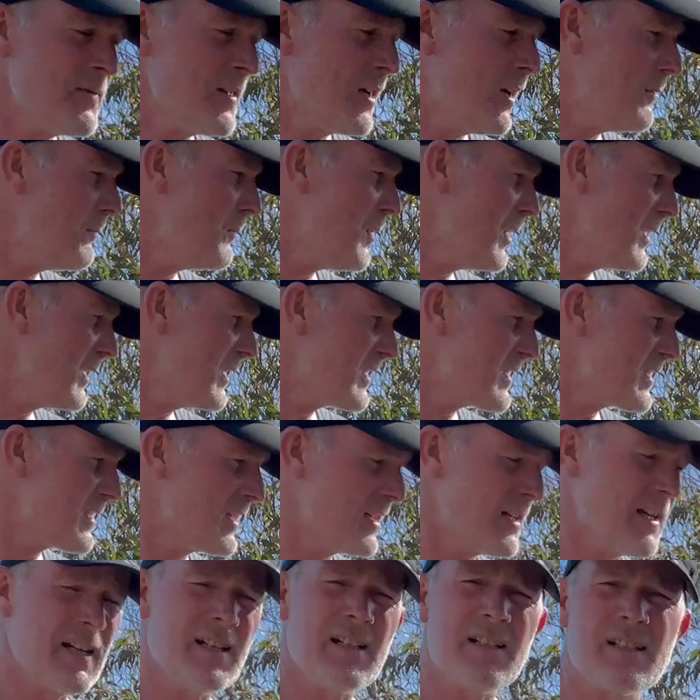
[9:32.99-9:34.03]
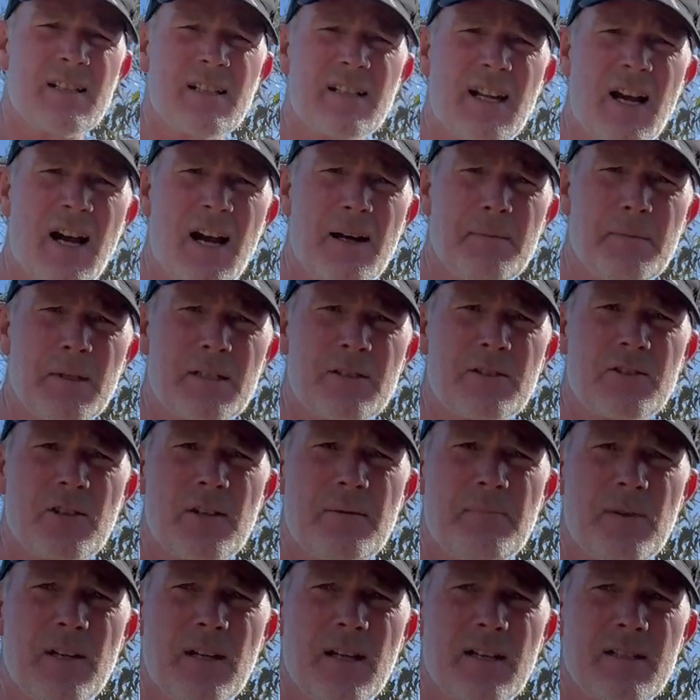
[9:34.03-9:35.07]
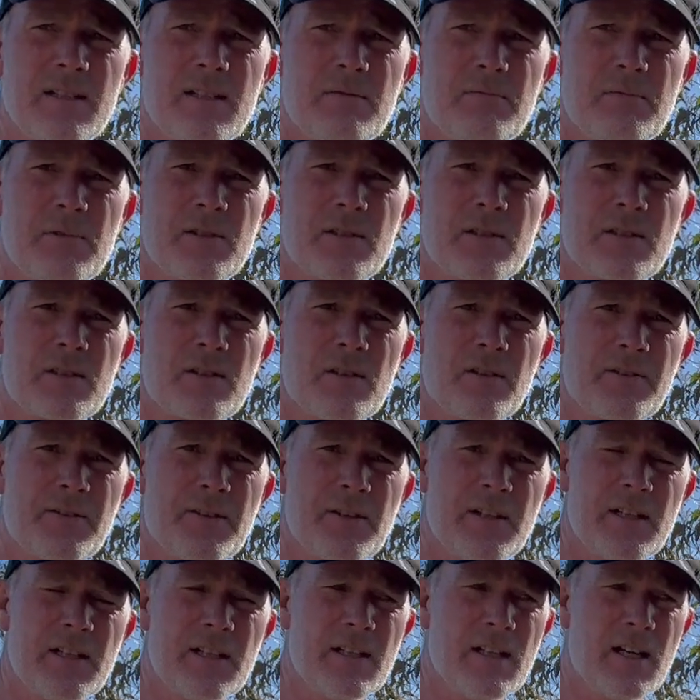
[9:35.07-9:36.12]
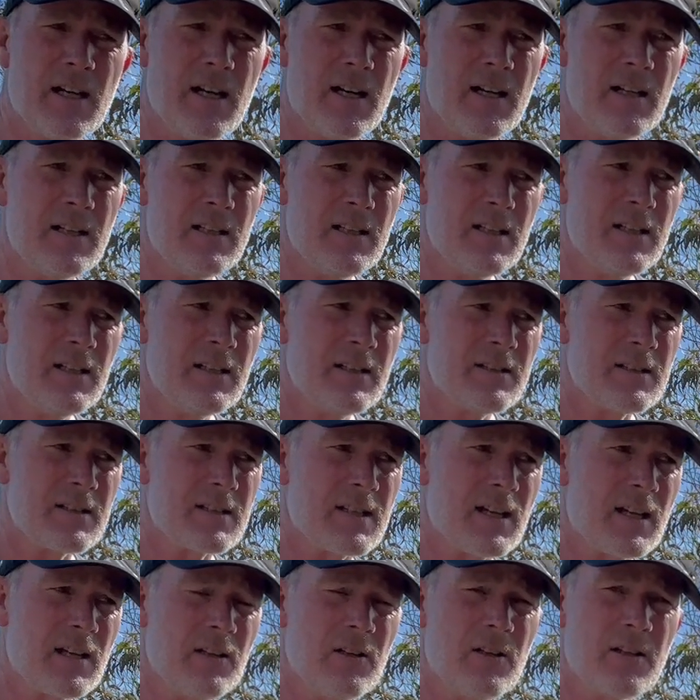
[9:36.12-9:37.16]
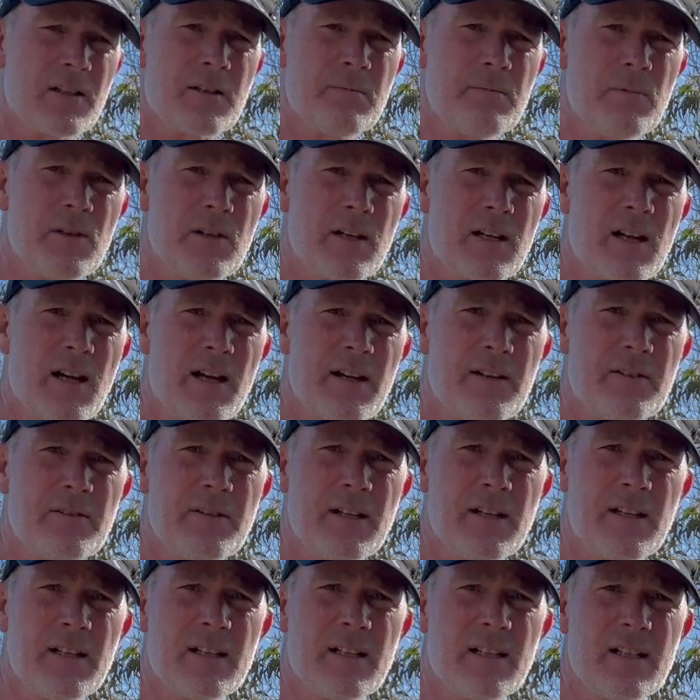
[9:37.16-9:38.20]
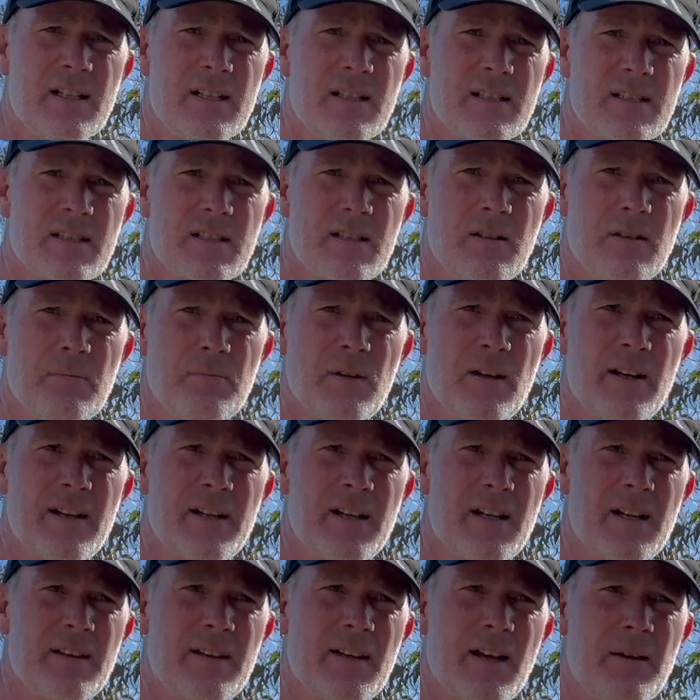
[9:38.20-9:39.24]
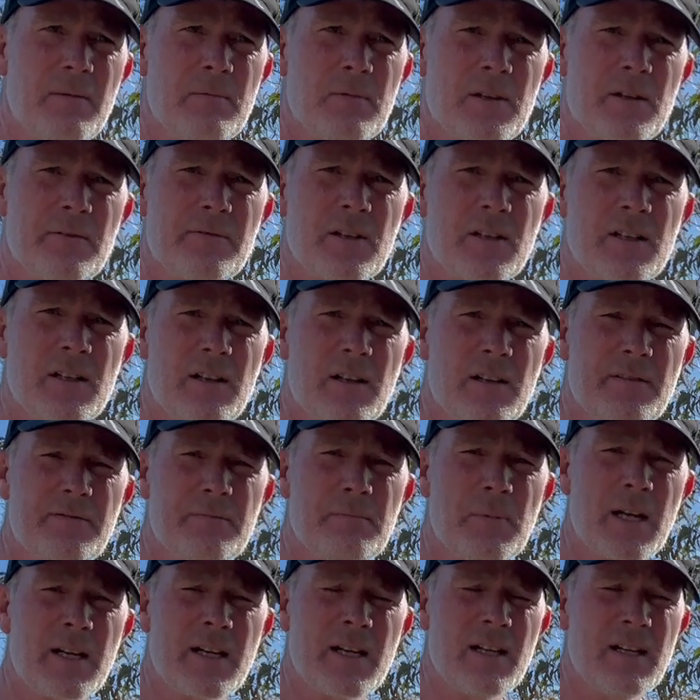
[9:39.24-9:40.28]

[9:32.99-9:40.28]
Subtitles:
On my list to get is a Garmin GPS, which has got the satellite communicator in it, so I plan to get that when I've got enough money.